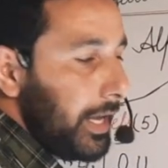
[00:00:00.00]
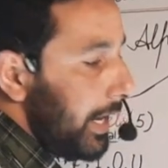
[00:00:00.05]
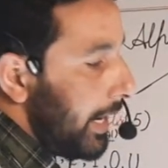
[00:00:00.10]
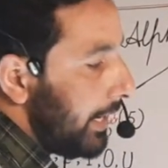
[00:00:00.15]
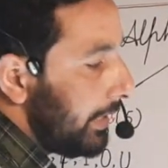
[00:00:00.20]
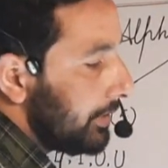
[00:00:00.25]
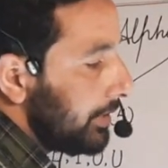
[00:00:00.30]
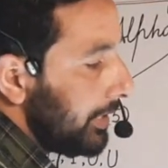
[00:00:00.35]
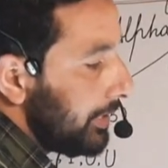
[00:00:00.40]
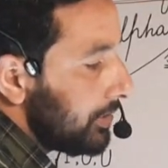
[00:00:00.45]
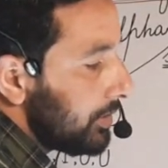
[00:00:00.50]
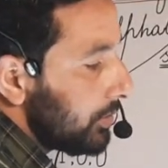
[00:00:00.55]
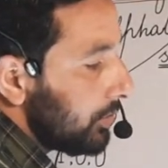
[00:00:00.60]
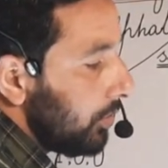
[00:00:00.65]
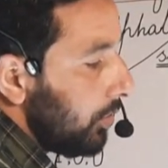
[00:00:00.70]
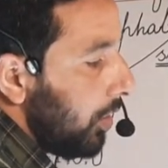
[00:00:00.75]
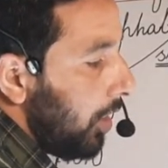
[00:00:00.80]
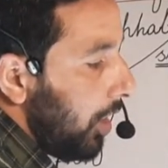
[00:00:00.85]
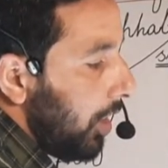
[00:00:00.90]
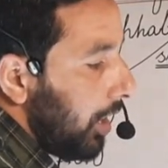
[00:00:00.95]
And this
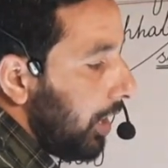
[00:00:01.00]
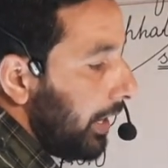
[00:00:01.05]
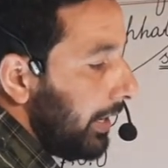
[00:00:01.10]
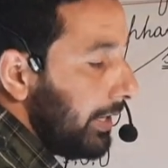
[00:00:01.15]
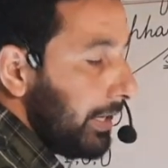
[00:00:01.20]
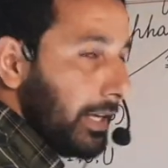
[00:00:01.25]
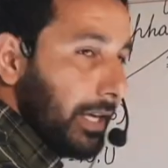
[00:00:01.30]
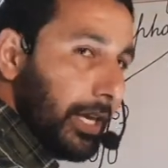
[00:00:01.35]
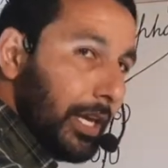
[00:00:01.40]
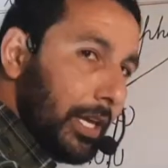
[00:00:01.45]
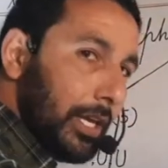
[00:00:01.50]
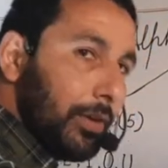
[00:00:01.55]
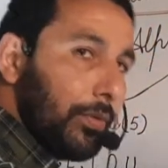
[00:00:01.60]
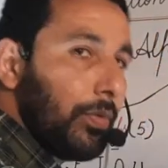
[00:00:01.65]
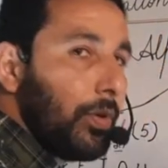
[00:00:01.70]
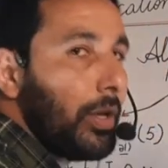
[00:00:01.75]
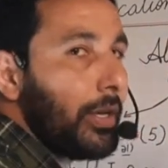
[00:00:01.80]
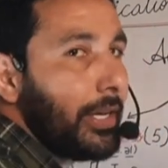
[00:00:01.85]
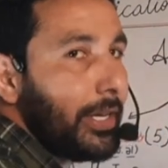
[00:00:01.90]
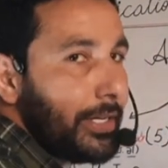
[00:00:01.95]
OR in
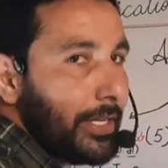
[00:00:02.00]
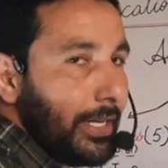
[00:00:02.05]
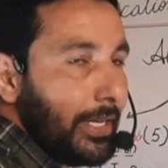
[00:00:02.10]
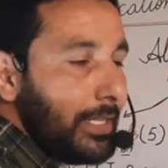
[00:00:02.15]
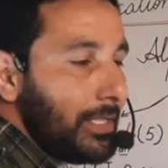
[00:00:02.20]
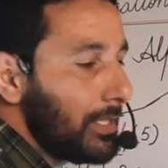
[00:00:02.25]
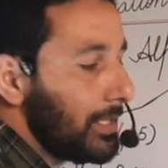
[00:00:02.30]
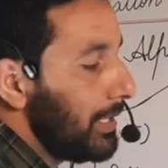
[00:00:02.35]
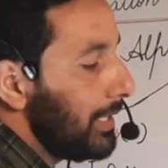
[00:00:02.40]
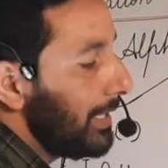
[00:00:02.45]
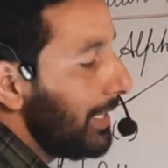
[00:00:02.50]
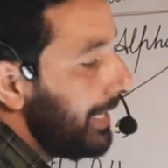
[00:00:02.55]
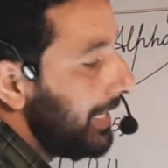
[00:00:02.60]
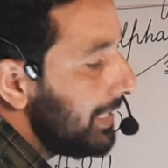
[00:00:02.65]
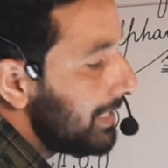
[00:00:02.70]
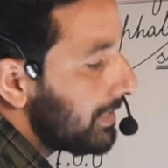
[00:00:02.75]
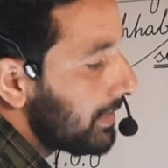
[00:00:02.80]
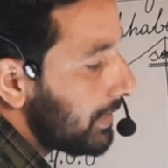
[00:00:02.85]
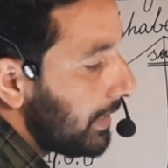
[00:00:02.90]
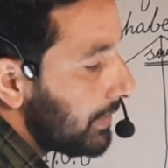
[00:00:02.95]
phonetics
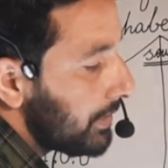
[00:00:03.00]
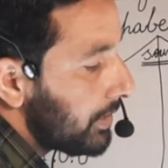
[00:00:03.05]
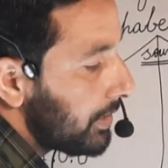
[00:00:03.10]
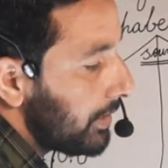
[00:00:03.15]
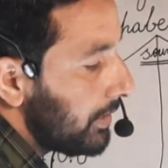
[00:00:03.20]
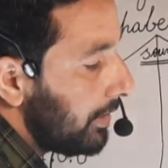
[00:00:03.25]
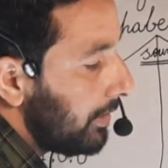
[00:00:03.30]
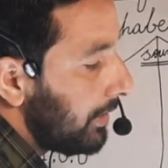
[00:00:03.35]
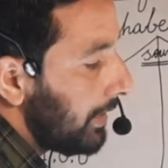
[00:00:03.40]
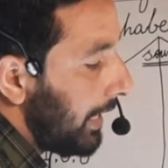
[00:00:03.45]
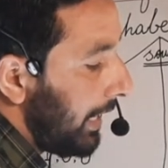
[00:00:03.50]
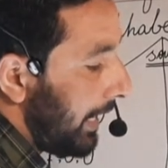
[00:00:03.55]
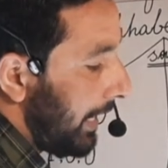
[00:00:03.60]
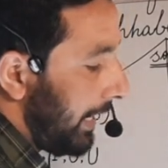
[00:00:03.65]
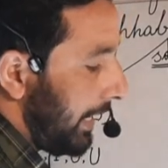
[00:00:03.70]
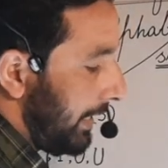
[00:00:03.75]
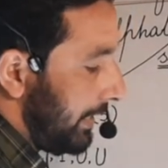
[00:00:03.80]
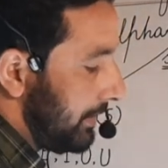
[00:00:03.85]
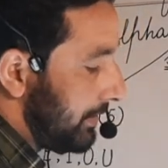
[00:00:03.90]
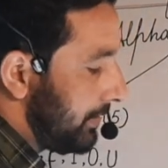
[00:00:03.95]
is considered
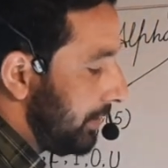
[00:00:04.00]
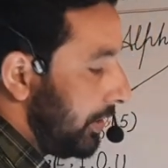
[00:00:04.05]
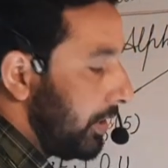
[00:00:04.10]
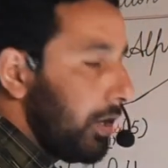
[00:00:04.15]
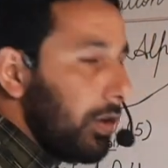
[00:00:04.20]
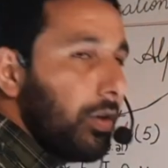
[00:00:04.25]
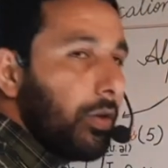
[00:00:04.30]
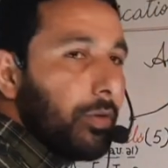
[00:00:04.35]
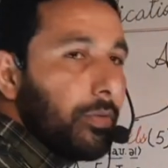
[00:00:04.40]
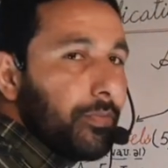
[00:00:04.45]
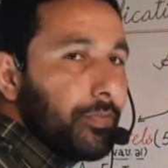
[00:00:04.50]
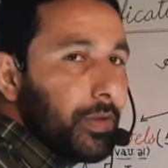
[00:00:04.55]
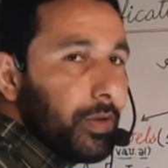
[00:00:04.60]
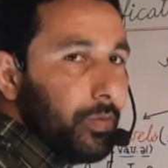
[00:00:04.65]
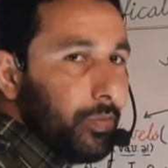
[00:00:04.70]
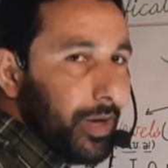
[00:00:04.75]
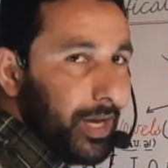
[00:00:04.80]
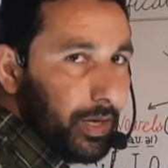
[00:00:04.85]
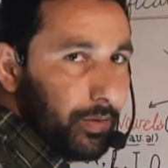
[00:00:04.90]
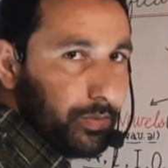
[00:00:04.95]
as
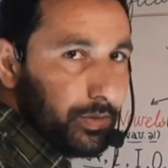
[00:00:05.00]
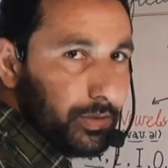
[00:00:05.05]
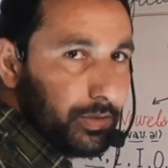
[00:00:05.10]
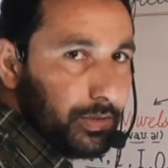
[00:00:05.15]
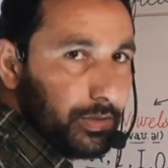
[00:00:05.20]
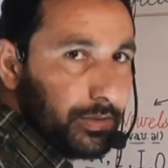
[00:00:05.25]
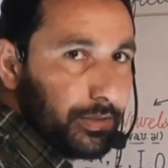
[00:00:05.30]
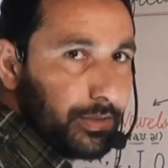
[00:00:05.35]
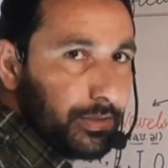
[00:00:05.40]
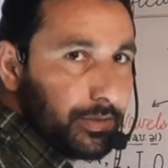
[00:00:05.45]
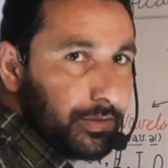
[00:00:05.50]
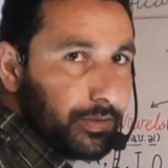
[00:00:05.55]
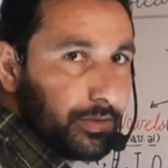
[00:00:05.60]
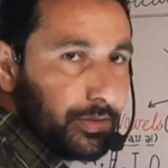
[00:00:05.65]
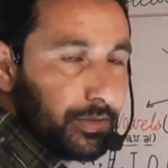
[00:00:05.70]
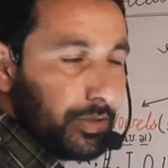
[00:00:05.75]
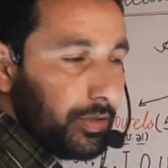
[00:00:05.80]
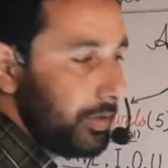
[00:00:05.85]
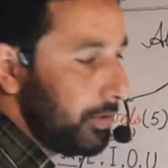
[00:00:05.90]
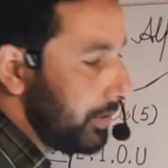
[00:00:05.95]
vowel.
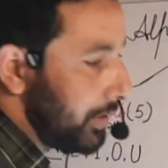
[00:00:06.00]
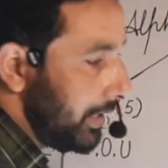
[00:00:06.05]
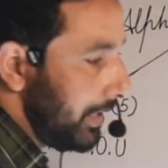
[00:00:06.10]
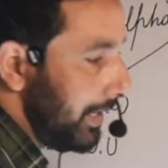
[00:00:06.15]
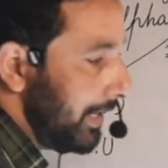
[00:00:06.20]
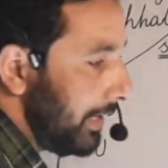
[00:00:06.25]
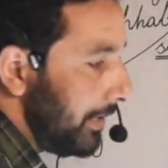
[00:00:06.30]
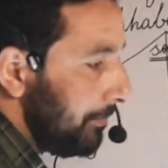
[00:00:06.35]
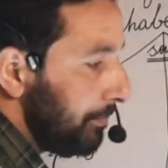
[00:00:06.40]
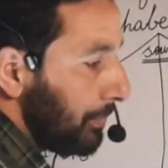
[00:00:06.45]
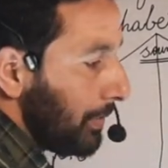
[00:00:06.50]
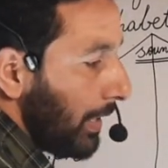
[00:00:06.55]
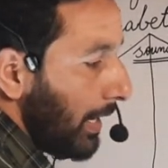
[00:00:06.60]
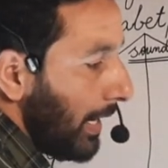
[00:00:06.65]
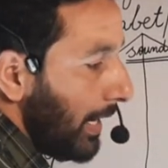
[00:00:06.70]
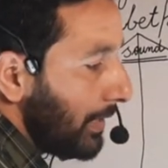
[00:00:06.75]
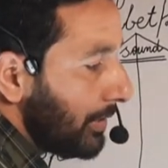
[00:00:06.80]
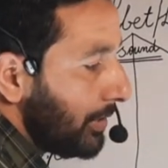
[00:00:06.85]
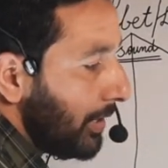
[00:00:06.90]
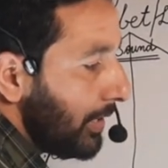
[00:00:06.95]
Okay.
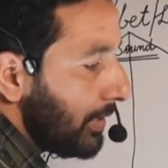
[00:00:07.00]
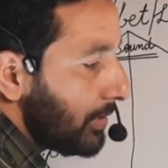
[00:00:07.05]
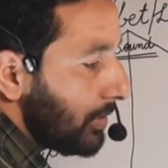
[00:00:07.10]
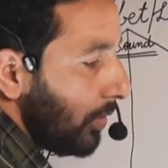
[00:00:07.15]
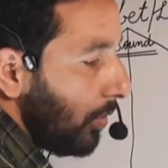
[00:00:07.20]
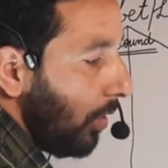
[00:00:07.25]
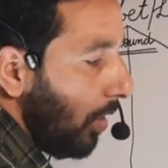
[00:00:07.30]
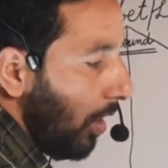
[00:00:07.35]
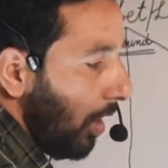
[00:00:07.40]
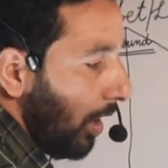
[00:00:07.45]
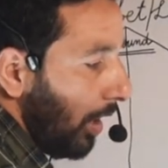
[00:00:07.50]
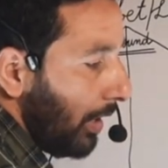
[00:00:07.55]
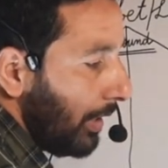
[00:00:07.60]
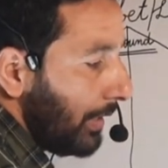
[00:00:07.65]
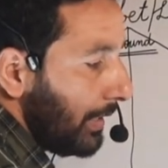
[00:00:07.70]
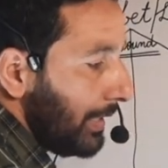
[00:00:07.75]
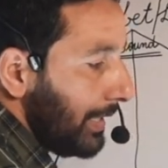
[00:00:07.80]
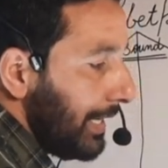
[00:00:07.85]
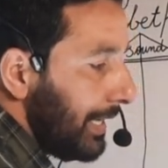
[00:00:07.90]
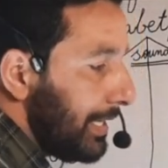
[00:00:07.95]
And this OR
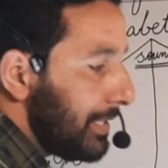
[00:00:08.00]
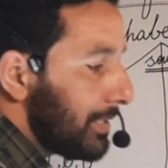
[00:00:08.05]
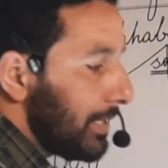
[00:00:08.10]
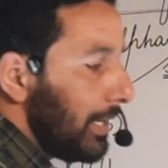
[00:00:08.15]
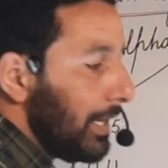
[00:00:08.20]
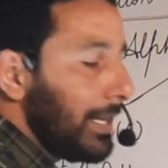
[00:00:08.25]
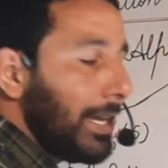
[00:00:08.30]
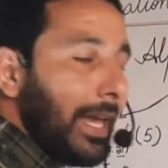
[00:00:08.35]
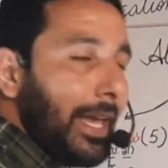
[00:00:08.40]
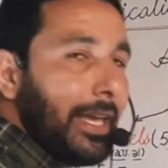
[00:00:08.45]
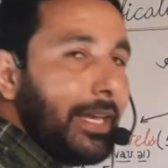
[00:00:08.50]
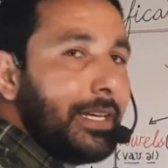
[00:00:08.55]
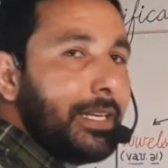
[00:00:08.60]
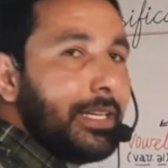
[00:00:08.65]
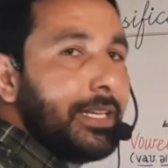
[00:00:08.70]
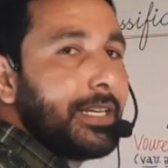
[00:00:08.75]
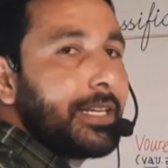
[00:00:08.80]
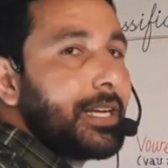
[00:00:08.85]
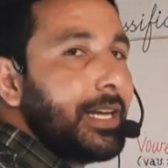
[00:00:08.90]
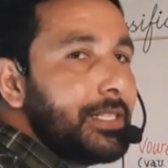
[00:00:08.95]
is
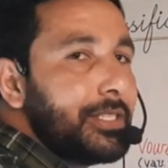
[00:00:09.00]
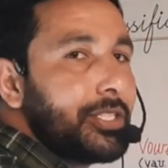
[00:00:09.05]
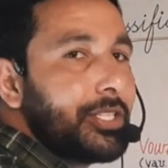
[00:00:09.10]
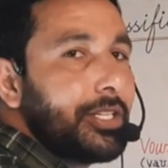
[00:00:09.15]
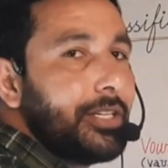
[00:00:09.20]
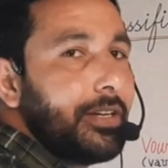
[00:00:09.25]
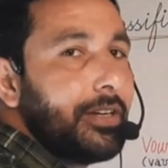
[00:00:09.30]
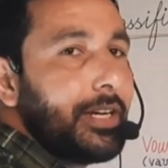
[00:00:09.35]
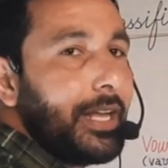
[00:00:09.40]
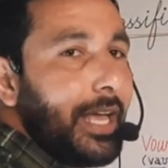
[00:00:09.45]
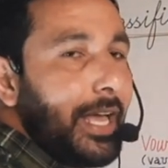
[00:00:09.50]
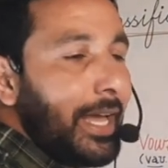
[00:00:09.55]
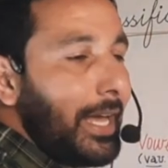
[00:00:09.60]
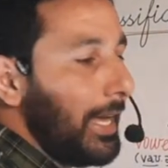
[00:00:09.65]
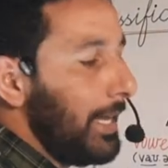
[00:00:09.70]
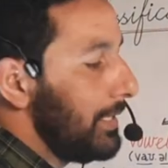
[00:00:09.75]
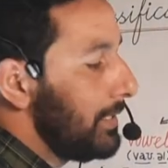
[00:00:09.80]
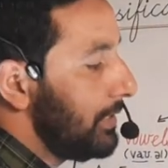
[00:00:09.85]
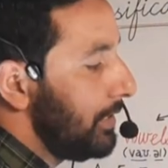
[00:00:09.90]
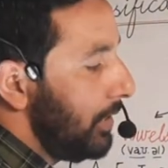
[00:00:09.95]
again considered
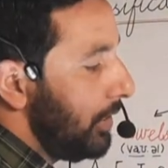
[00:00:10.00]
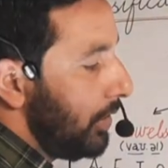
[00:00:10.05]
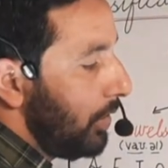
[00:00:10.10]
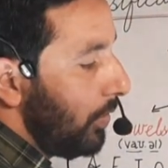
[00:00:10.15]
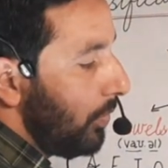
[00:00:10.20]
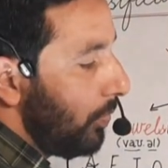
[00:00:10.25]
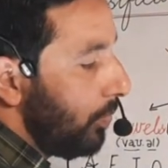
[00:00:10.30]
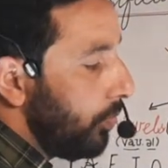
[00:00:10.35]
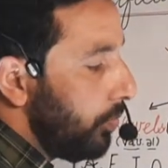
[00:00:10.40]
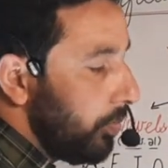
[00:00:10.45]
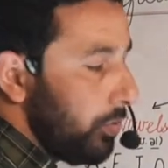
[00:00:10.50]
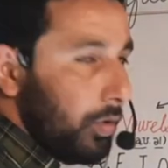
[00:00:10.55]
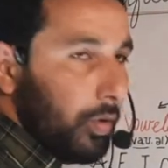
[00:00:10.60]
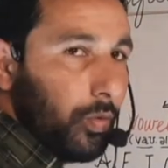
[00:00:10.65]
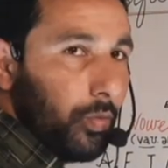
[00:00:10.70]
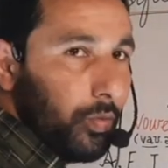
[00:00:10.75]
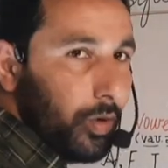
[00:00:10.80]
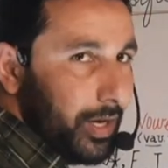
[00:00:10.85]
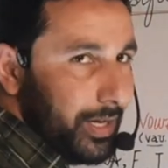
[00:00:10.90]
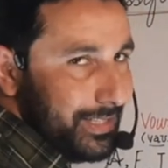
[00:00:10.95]
as
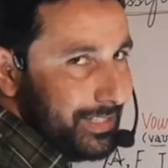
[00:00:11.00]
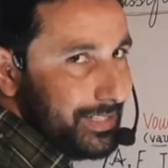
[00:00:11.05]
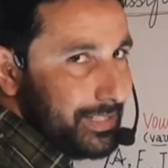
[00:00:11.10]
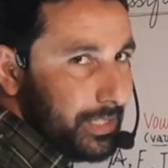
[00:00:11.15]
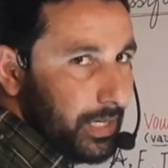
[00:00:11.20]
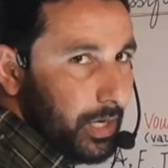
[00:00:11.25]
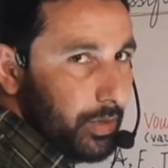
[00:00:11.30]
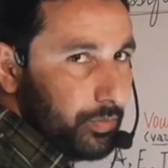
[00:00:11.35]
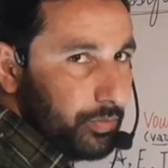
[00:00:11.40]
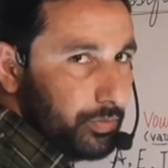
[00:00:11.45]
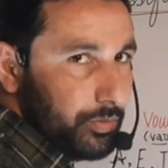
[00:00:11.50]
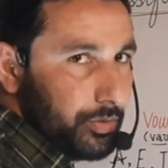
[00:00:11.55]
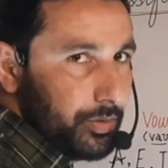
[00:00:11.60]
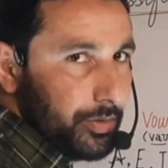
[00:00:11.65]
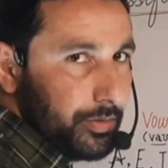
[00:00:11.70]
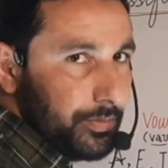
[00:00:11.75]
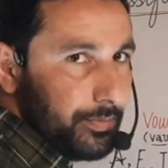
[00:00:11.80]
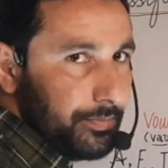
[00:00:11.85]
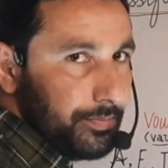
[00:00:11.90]
vowel sound.